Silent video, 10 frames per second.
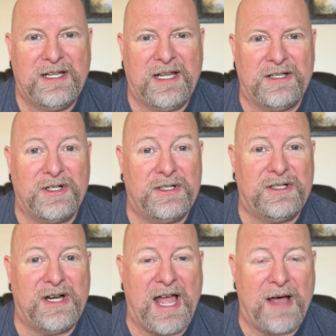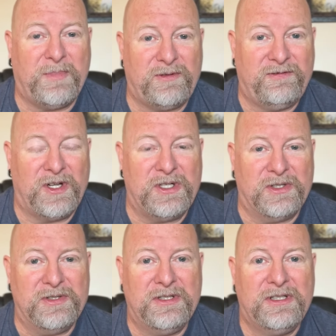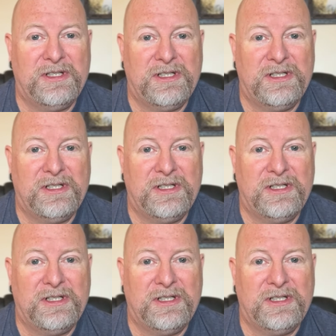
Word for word: and her Apple phone,